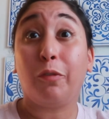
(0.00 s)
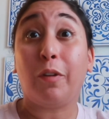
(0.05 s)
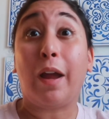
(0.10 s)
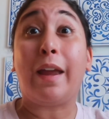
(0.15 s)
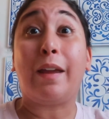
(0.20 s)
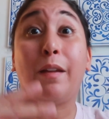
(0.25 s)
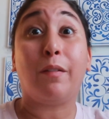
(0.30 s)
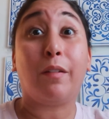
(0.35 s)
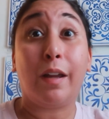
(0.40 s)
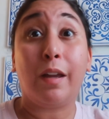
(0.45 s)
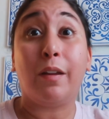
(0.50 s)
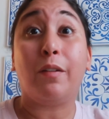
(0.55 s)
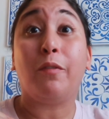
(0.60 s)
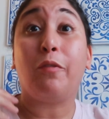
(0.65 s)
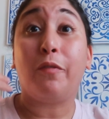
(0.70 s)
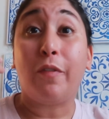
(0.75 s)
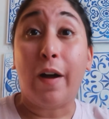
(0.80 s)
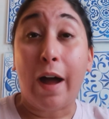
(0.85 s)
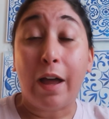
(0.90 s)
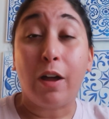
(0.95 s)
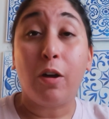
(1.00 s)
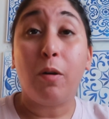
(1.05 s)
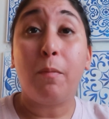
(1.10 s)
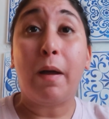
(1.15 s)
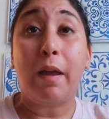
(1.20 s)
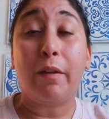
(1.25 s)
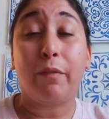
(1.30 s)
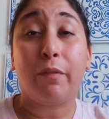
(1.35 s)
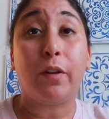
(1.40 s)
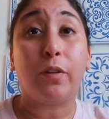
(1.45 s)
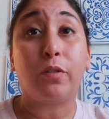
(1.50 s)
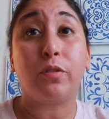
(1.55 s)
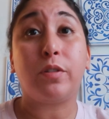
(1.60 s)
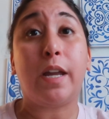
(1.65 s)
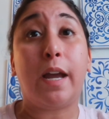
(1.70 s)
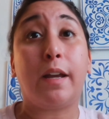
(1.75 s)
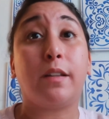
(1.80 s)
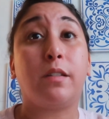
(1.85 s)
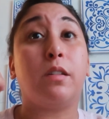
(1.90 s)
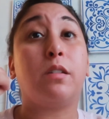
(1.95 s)
I can file my federal
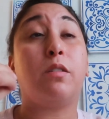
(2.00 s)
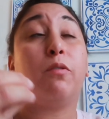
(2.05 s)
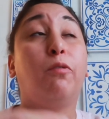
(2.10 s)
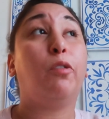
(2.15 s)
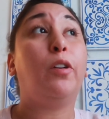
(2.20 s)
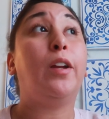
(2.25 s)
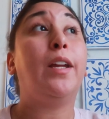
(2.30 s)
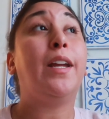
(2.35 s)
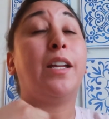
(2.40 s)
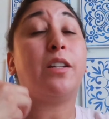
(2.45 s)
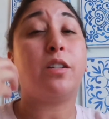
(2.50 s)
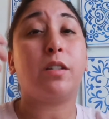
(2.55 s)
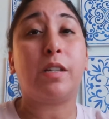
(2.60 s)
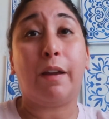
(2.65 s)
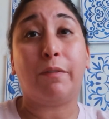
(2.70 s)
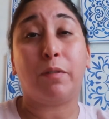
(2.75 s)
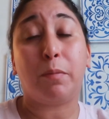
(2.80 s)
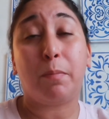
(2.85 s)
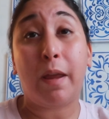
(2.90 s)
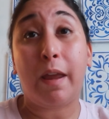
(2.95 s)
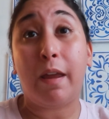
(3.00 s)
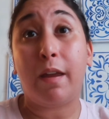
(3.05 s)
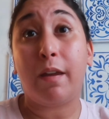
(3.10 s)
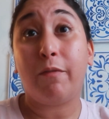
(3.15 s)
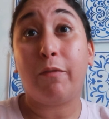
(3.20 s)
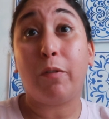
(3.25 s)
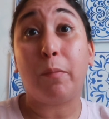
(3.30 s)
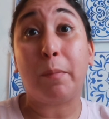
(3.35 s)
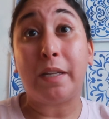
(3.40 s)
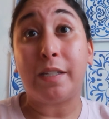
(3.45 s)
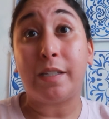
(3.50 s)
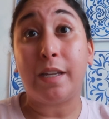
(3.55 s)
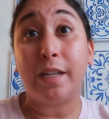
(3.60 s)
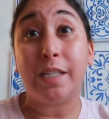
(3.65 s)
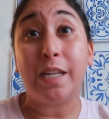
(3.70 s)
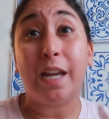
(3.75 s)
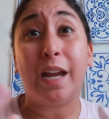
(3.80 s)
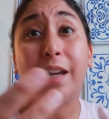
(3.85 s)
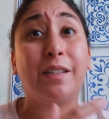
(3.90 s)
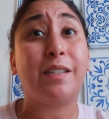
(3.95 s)
taxes free. I just have to pay for my
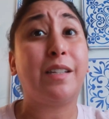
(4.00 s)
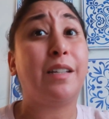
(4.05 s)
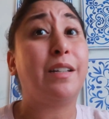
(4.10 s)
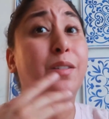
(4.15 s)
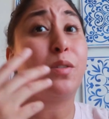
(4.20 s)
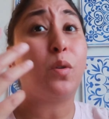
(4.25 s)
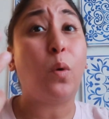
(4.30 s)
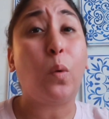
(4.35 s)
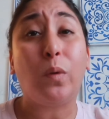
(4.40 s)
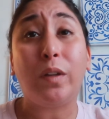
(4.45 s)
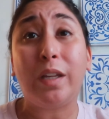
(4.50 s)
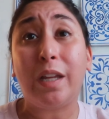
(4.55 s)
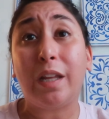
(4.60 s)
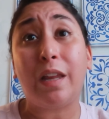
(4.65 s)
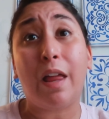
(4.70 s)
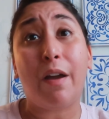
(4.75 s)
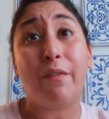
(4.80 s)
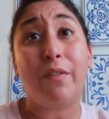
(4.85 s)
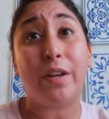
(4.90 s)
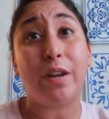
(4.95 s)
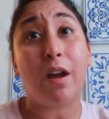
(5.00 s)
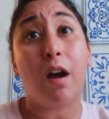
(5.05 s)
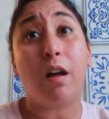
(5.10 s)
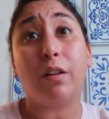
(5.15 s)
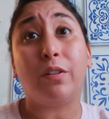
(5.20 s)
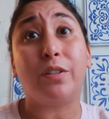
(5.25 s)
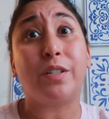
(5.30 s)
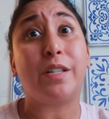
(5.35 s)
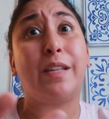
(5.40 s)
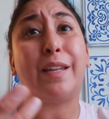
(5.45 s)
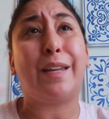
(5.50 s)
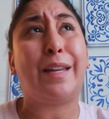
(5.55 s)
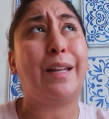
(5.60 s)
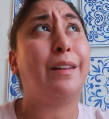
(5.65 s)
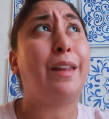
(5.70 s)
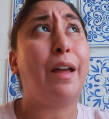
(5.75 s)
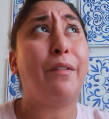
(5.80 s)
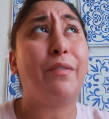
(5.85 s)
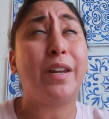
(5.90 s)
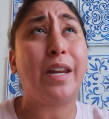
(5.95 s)
state tax, and it's only $11, like
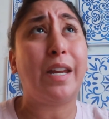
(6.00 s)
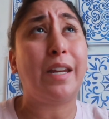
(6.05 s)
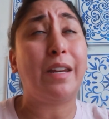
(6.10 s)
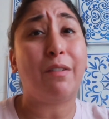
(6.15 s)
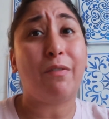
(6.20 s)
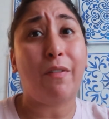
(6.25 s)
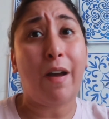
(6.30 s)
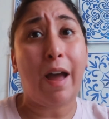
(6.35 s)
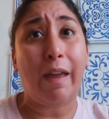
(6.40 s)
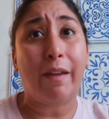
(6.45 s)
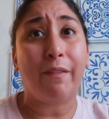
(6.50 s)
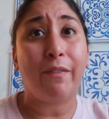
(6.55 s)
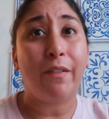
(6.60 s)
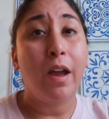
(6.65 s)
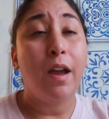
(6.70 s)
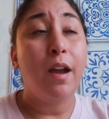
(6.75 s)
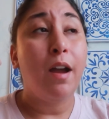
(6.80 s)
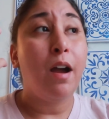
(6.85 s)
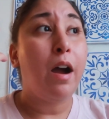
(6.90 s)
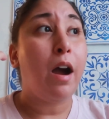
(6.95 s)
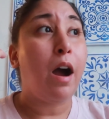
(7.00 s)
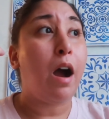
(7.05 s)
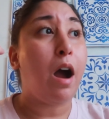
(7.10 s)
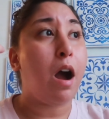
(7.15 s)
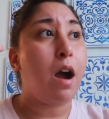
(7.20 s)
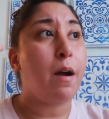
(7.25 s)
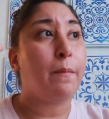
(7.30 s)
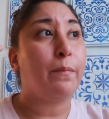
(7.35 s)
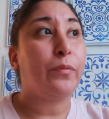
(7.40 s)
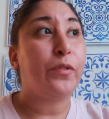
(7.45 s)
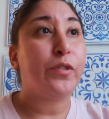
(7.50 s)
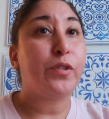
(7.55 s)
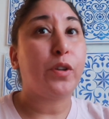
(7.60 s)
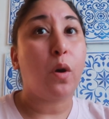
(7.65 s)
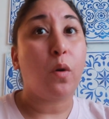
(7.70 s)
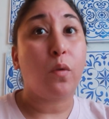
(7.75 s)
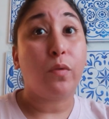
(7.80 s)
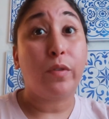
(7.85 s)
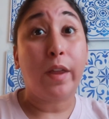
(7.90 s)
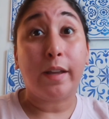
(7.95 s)
$11.95.
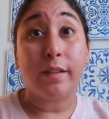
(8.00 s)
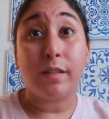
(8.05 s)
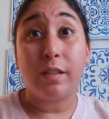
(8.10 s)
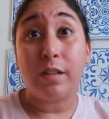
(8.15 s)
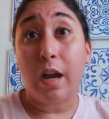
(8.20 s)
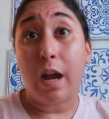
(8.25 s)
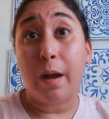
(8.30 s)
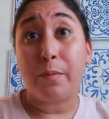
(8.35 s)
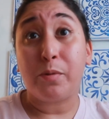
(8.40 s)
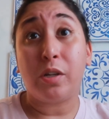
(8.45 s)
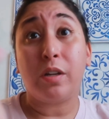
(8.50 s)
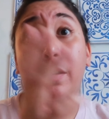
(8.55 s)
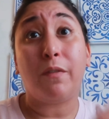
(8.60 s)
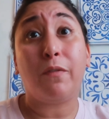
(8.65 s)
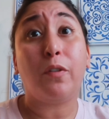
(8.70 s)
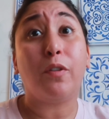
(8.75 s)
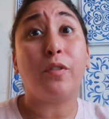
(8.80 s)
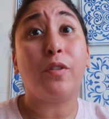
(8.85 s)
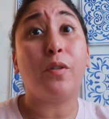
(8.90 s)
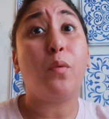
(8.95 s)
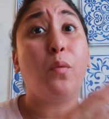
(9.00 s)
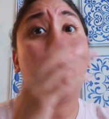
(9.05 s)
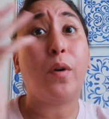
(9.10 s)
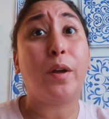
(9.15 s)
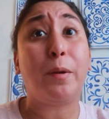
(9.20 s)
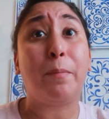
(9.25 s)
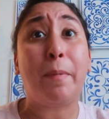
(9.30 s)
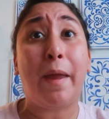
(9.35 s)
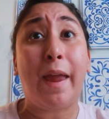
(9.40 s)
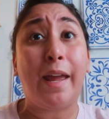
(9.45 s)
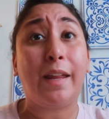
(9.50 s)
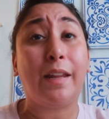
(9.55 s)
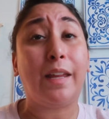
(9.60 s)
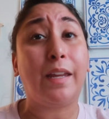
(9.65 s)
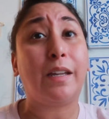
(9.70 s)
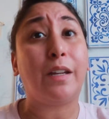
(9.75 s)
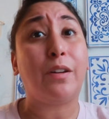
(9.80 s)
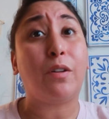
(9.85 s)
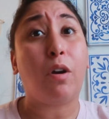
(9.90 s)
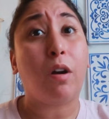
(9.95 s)
So that's an option if you don't want to pay
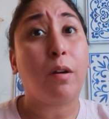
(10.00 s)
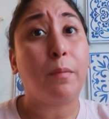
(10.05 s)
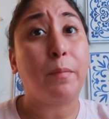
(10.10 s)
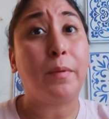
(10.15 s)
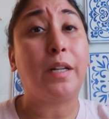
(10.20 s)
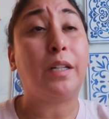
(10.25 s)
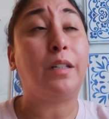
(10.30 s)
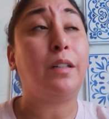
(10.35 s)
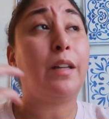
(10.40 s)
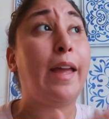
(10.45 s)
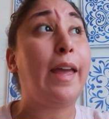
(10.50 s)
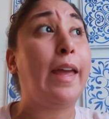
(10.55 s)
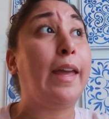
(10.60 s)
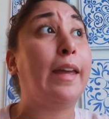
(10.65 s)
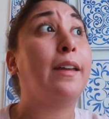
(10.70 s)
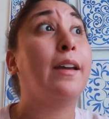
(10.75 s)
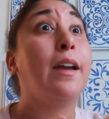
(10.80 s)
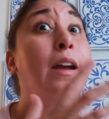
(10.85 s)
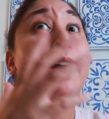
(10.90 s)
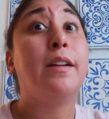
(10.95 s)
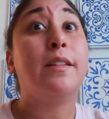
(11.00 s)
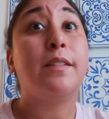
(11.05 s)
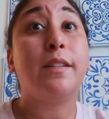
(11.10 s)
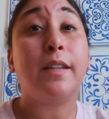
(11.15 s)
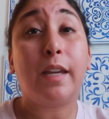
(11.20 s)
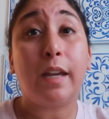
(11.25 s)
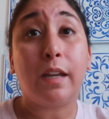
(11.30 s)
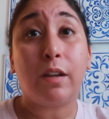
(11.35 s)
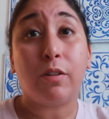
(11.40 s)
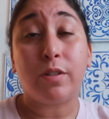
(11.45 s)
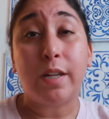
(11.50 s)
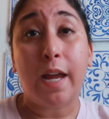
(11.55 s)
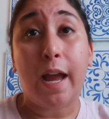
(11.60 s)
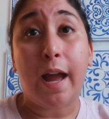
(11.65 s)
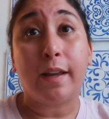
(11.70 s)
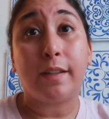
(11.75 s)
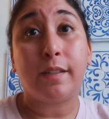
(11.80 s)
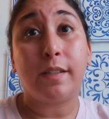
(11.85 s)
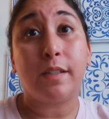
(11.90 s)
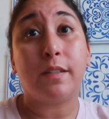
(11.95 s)
like an arm and a leg to get your
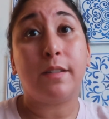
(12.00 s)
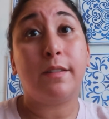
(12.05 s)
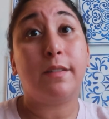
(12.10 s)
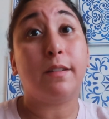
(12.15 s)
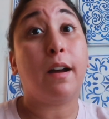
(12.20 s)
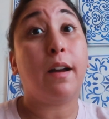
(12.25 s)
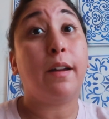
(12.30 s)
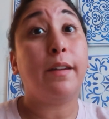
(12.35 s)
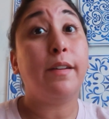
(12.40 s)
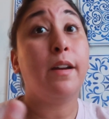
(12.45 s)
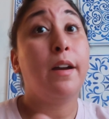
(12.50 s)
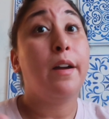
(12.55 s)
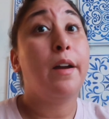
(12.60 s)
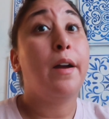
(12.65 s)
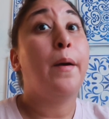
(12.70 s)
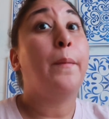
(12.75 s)
taxes done.